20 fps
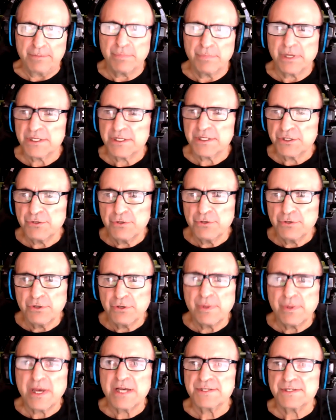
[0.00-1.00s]
because YouTube
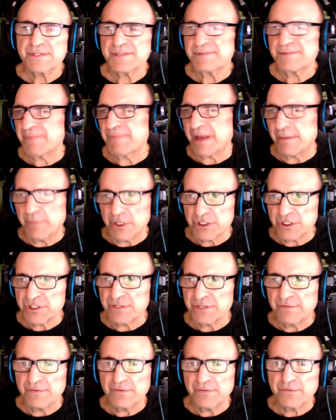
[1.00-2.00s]
has a bunch
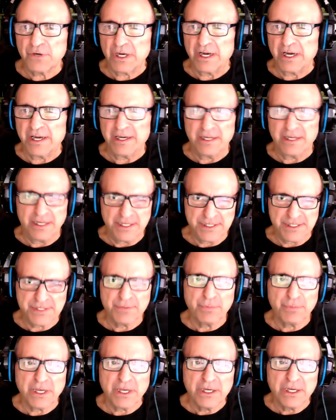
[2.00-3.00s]
of different guidelines that we
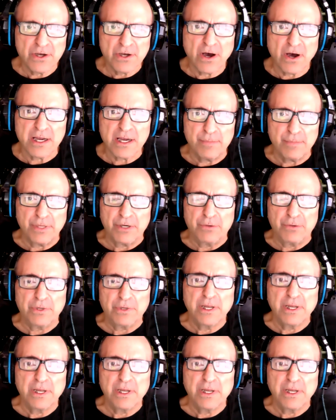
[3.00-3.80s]
can talk about